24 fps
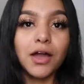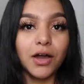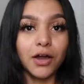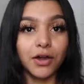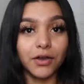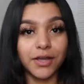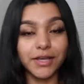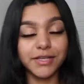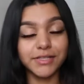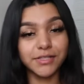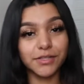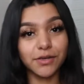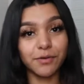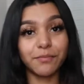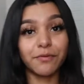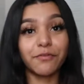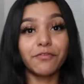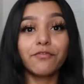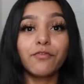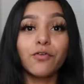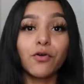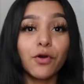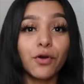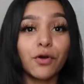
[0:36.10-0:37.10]
Okay, so
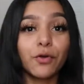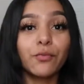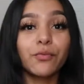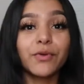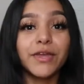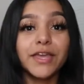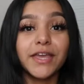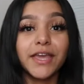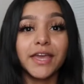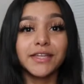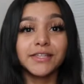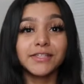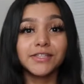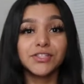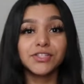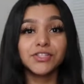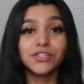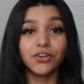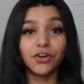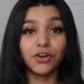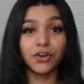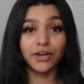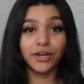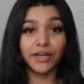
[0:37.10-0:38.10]
before we get
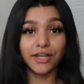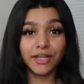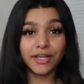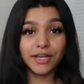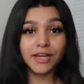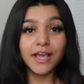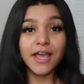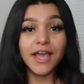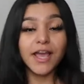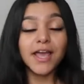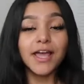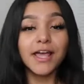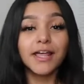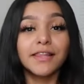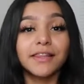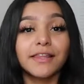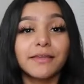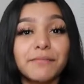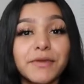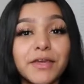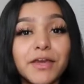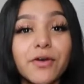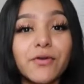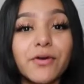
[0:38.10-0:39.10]
started, let
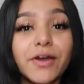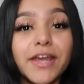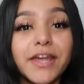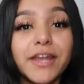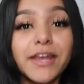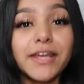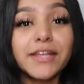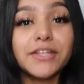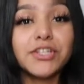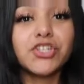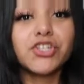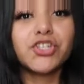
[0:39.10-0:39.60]
me go ahead and